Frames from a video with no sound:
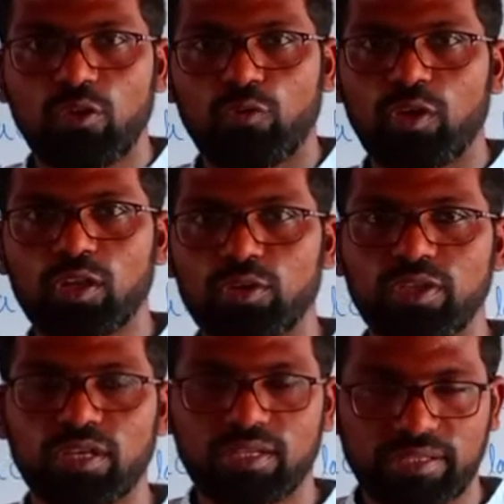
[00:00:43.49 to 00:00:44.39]

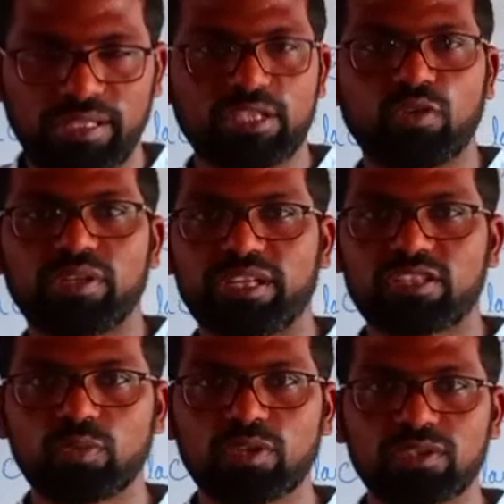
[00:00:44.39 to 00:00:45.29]
read your
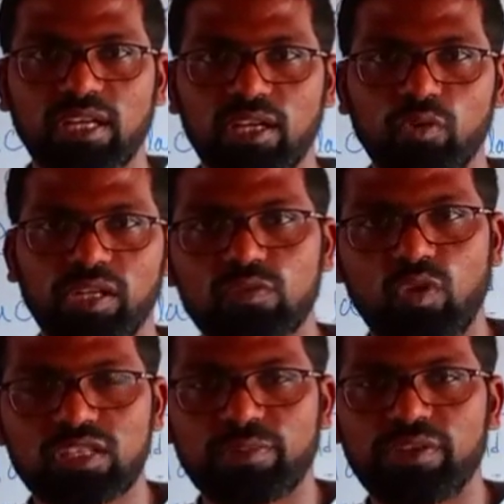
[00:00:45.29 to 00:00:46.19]
textbooks thoroughly,
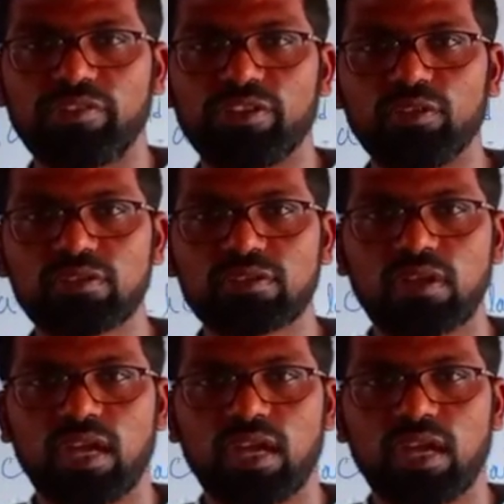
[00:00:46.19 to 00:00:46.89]
watch my videos